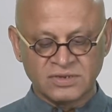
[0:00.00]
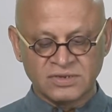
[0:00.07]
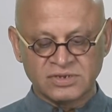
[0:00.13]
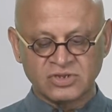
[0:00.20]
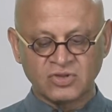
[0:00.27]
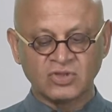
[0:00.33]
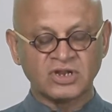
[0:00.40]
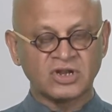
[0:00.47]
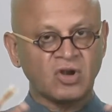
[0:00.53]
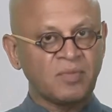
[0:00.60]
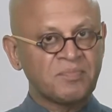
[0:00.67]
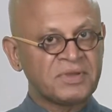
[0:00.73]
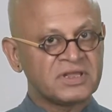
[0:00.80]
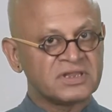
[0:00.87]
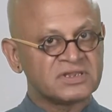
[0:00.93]
So, the
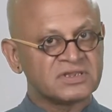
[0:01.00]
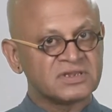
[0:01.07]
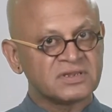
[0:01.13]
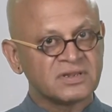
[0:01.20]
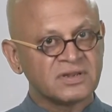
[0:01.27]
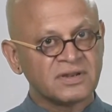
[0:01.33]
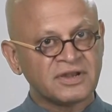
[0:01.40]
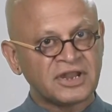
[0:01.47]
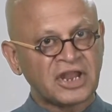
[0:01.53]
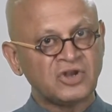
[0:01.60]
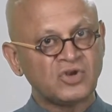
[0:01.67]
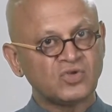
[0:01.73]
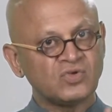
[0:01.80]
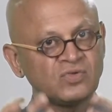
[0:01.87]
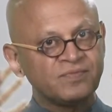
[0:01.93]
tropics
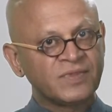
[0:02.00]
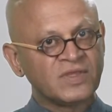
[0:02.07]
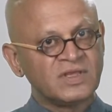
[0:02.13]
tend to